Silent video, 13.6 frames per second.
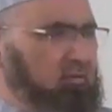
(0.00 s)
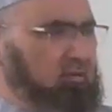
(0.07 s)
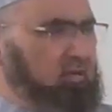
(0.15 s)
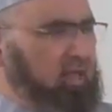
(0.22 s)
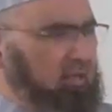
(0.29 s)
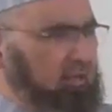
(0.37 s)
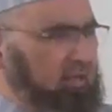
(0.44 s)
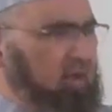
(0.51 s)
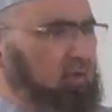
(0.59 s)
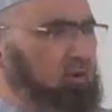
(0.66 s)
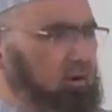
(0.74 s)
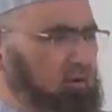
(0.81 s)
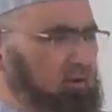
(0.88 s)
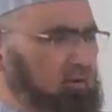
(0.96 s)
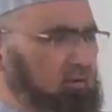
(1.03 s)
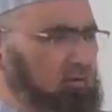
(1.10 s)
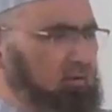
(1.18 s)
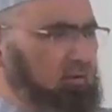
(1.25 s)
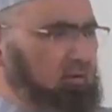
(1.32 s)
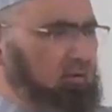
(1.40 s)
they are good,
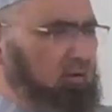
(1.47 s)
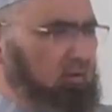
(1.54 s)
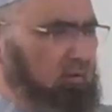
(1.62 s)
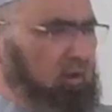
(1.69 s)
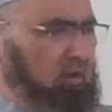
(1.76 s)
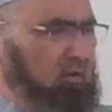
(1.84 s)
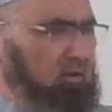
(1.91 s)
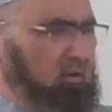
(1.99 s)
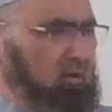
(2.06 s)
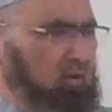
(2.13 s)
right?